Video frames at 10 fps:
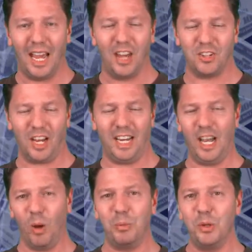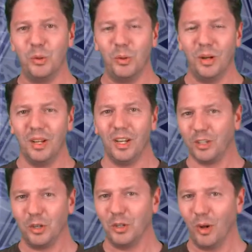As I help you
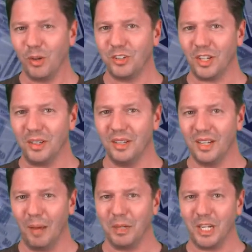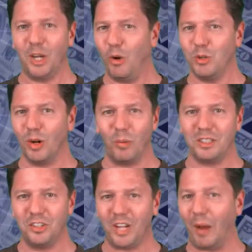turn your notice in, I'm going to coach you on
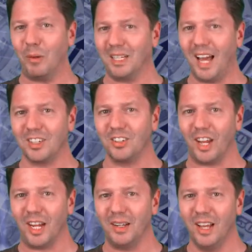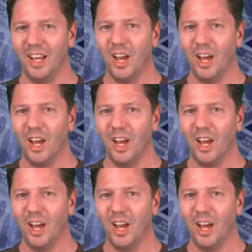what to say and what not to say.